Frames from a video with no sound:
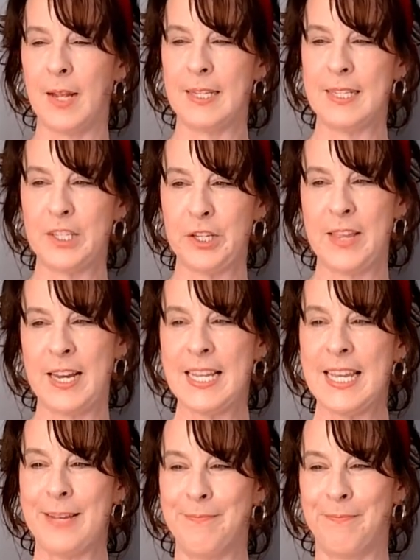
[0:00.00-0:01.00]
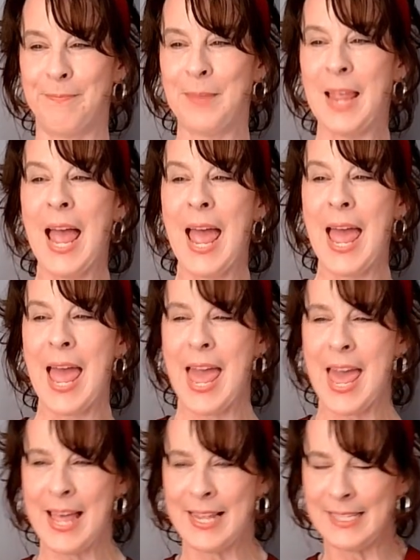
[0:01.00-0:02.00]
Let's do that again.
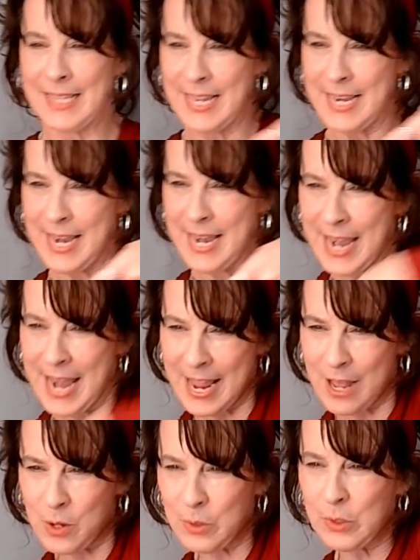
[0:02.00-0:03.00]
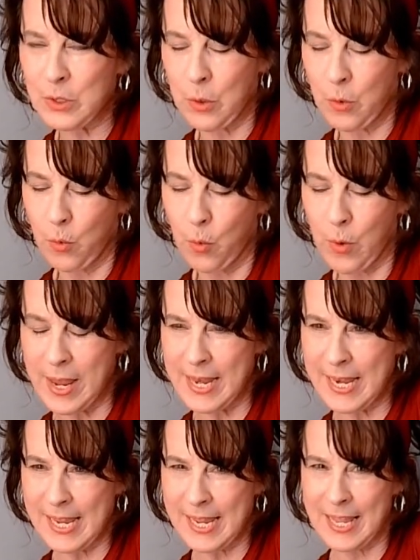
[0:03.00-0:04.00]
As the nails went
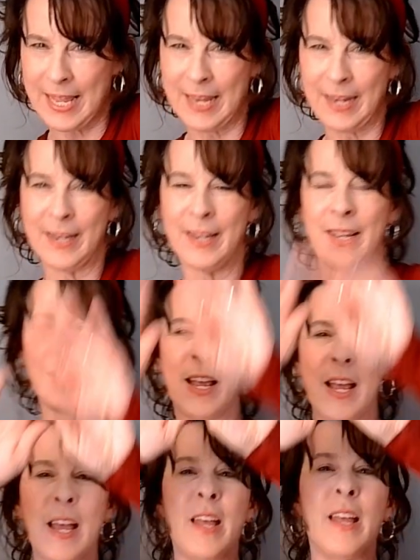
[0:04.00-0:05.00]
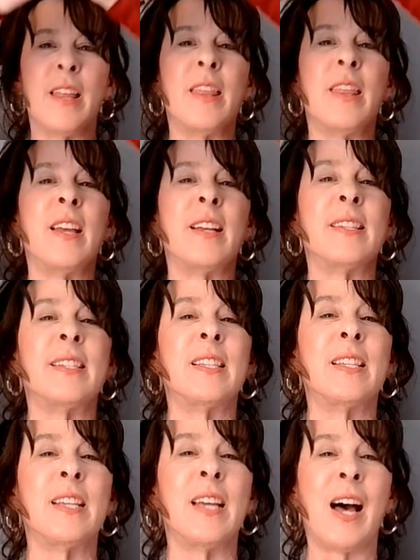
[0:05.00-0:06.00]
in, the
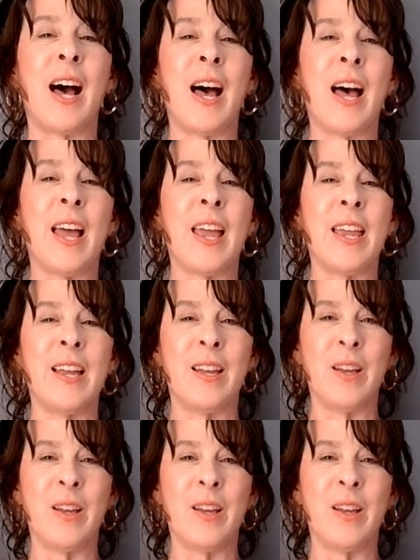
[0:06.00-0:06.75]
sky